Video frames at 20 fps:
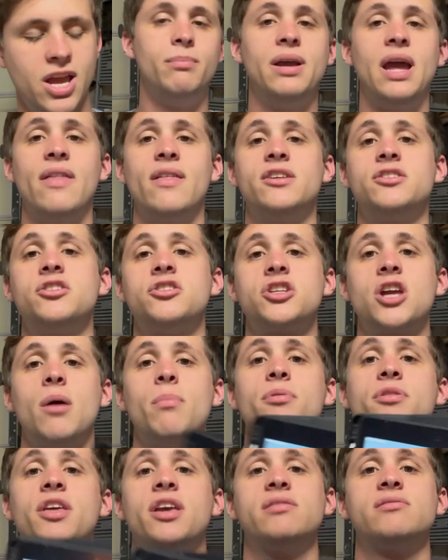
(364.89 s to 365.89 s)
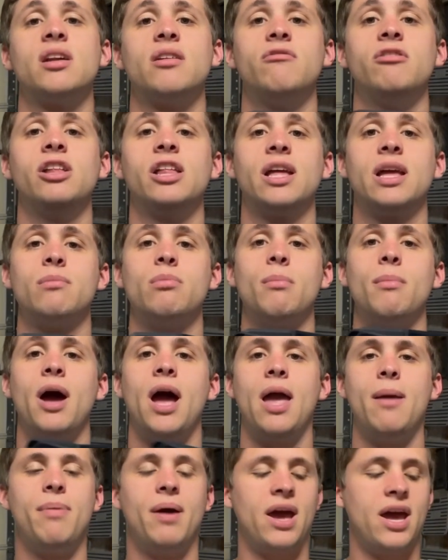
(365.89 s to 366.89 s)
But yeah, that's just a couple things that I really like about
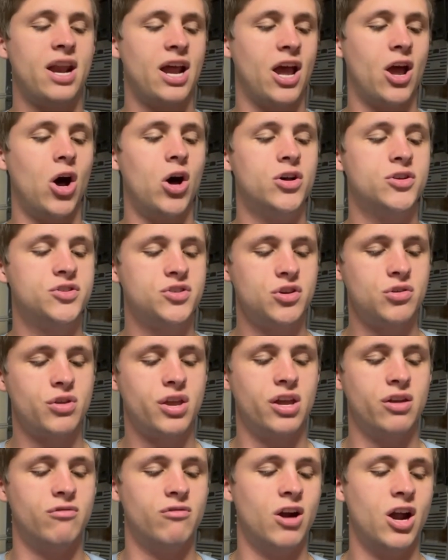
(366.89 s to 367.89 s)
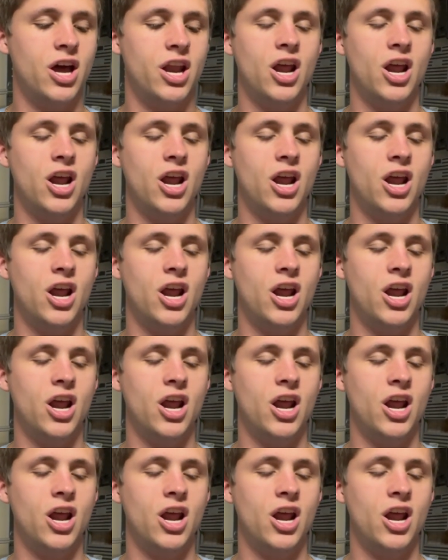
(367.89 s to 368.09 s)
my iPad. I also can run